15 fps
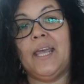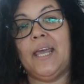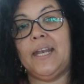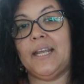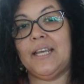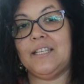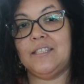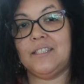
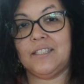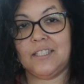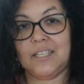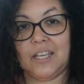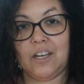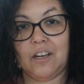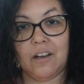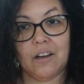and I
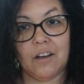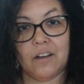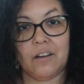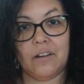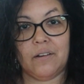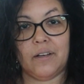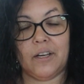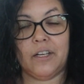did
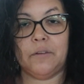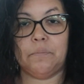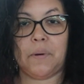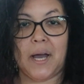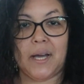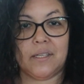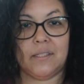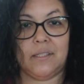a
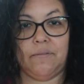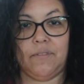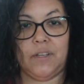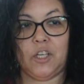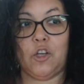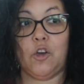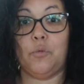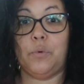unboxing
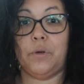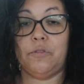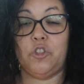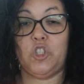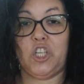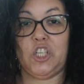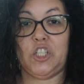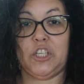video with
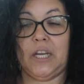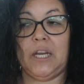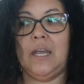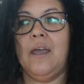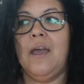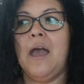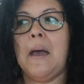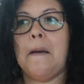Gigi
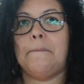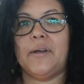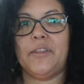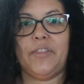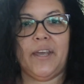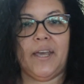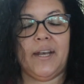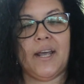
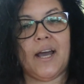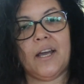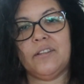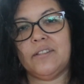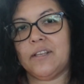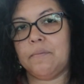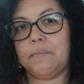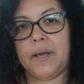but then I
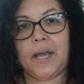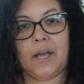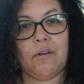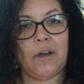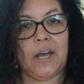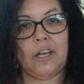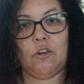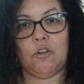
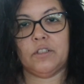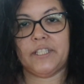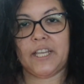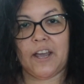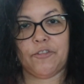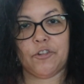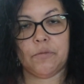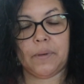somehow I lost
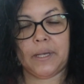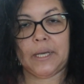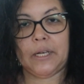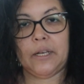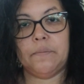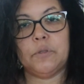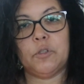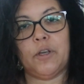half of my
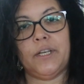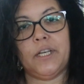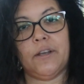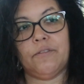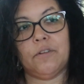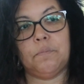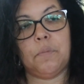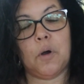clip so I
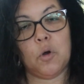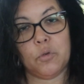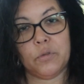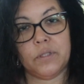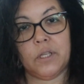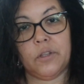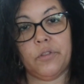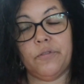never
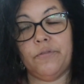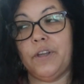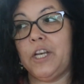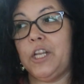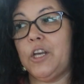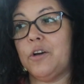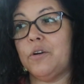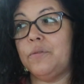posted the
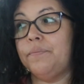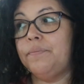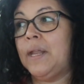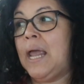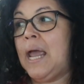video